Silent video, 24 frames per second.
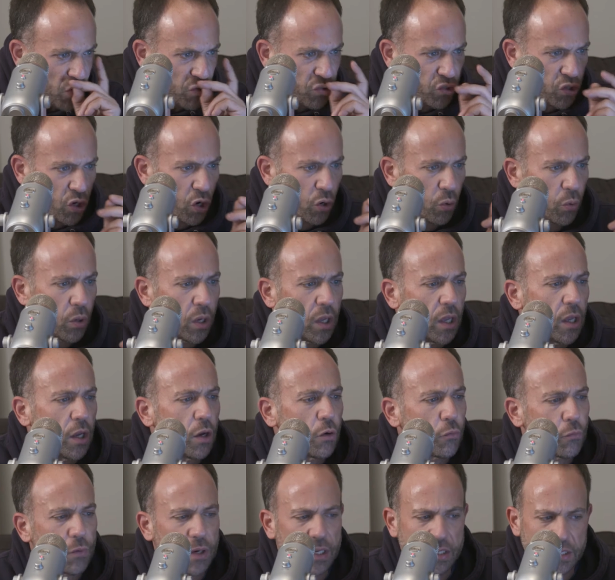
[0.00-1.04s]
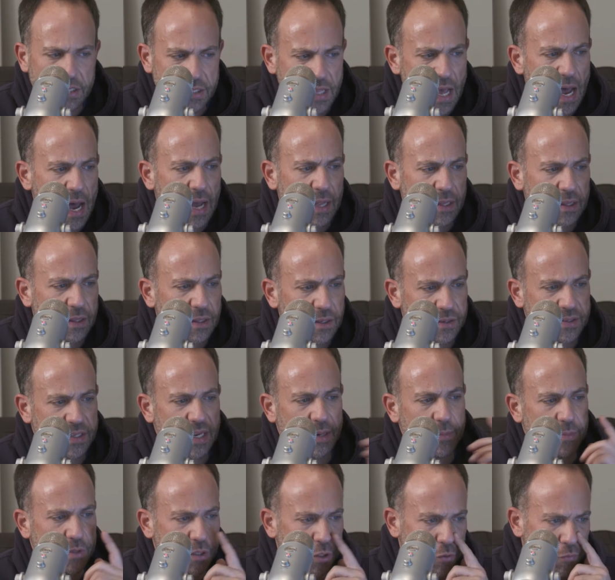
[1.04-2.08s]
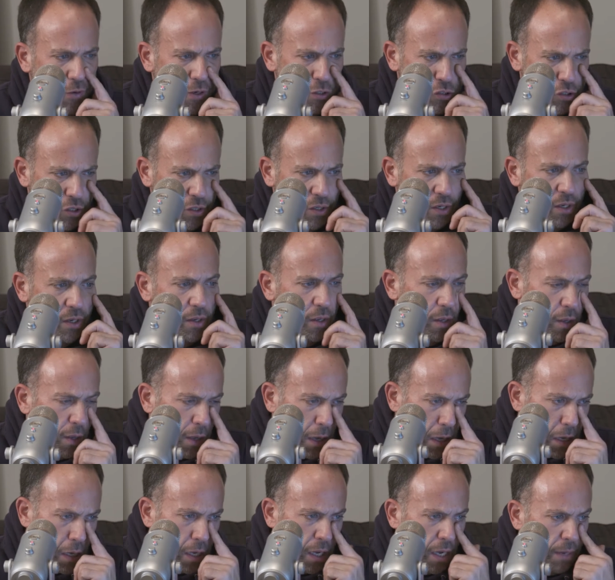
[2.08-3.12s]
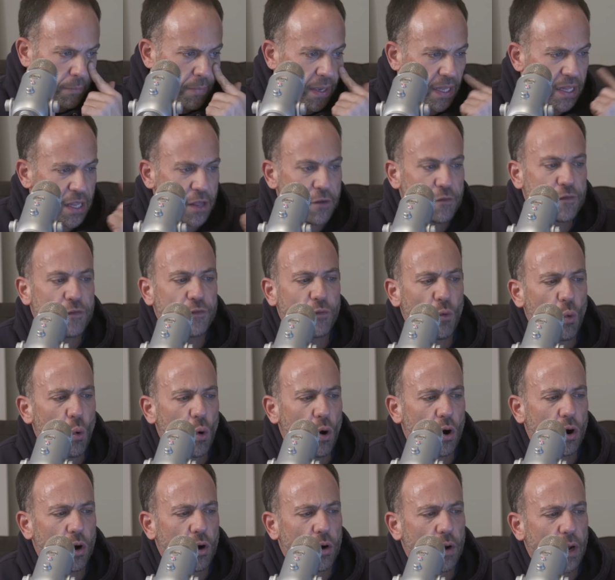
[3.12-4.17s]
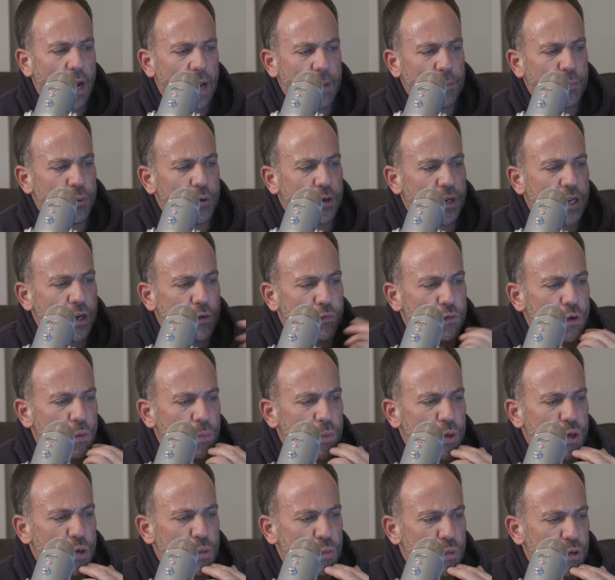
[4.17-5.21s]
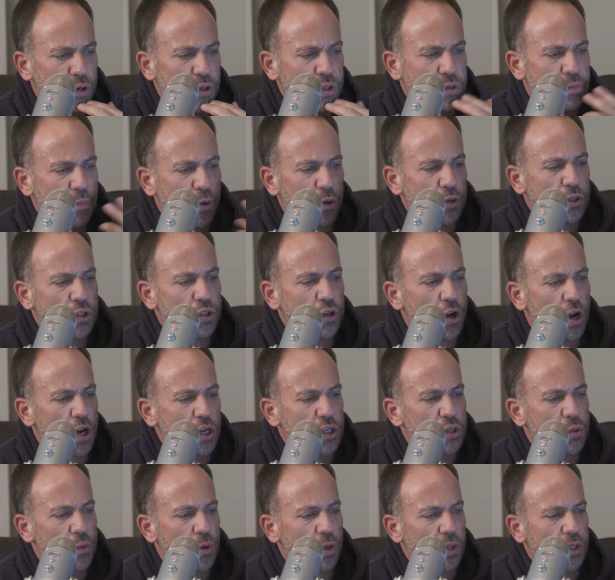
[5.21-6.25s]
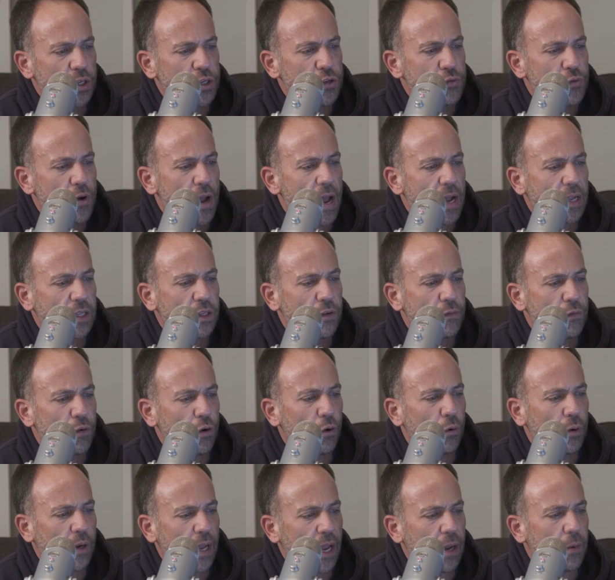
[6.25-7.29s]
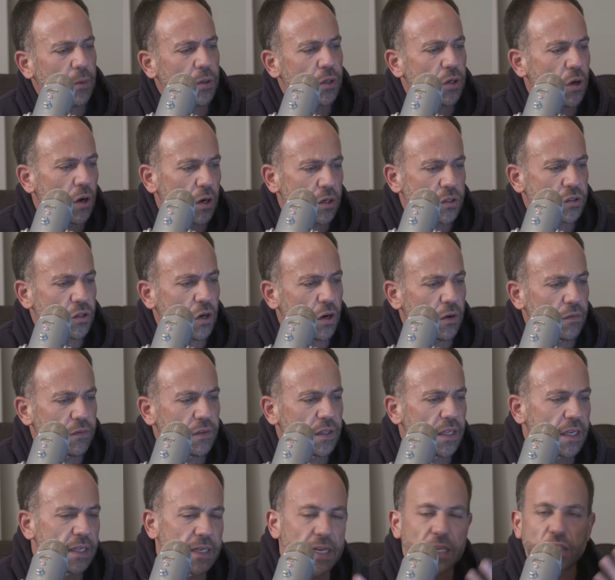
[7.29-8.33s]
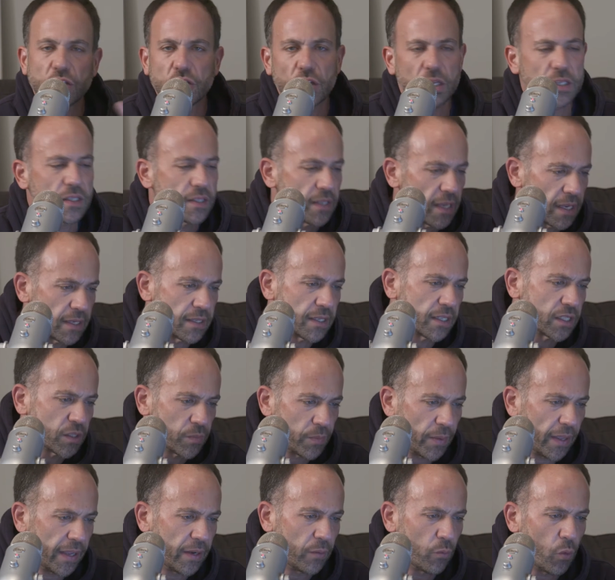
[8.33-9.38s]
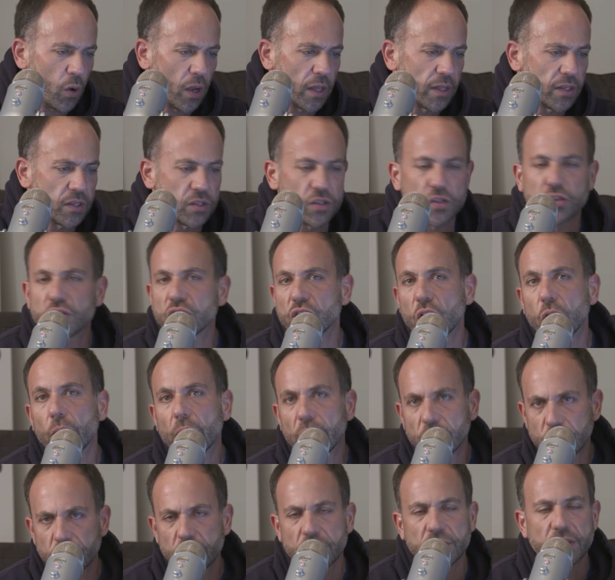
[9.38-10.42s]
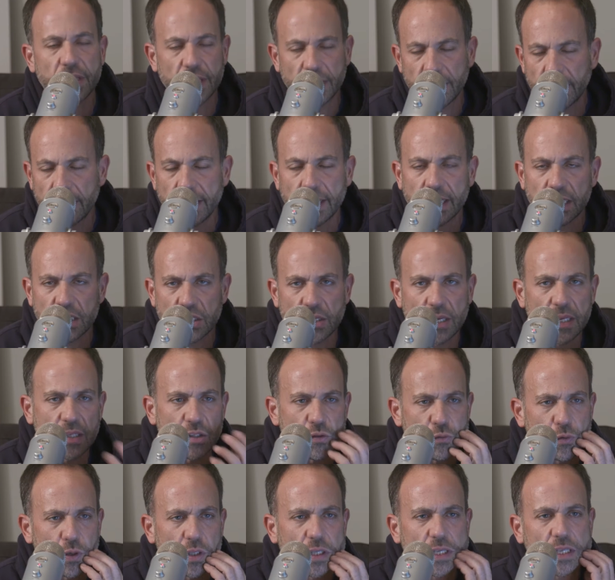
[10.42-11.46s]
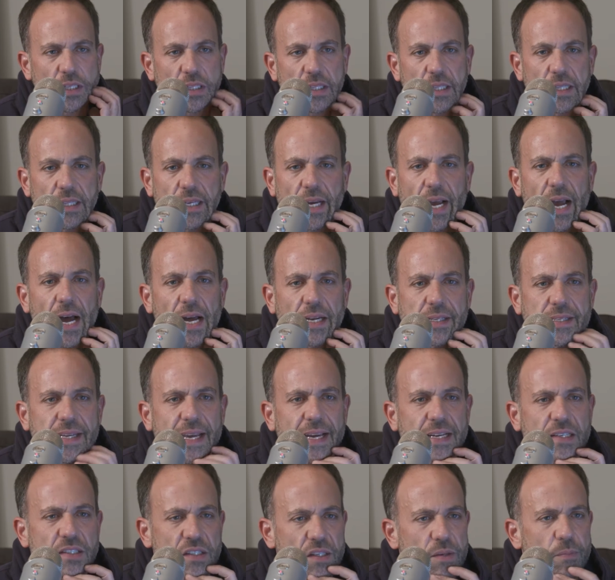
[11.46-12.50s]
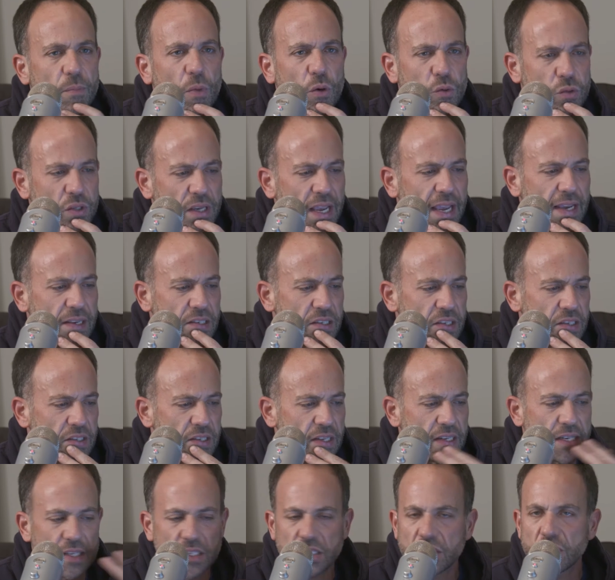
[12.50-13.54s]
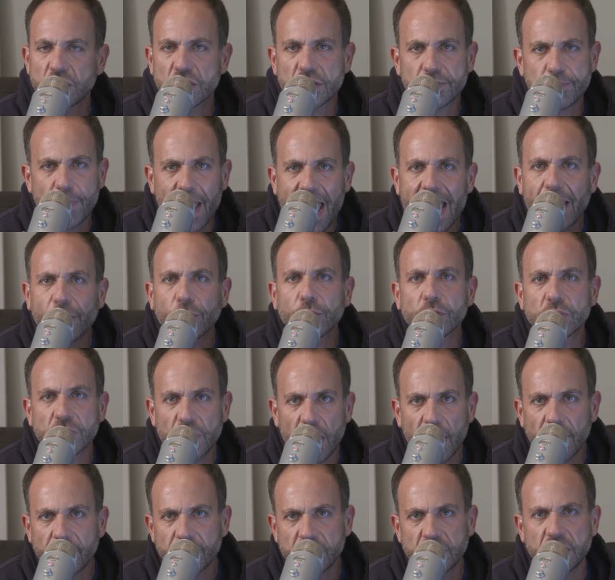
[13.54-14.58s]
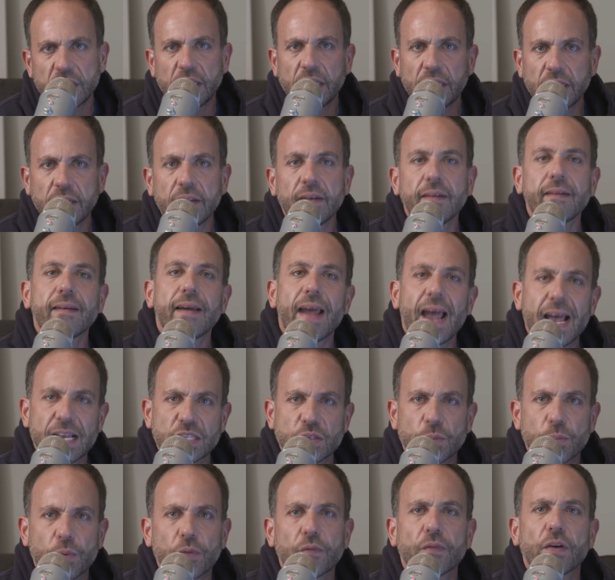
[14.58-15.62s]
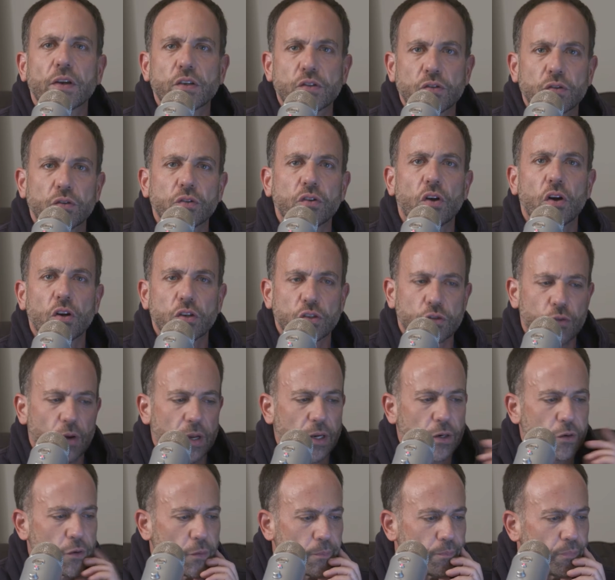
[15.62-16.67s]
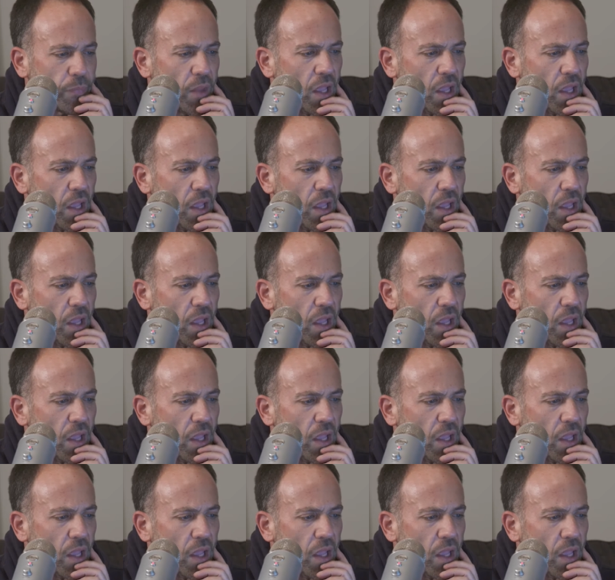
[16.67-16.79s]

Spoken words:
So it's not the same as aggression. And then four, I put here Roman numerals. Most dogs who are leash reactive are okay with dogs off lead. And it says, explain why this is so. I just did. It's really the context in most cases. And this is just patterns I've seen as a professional dog trainer.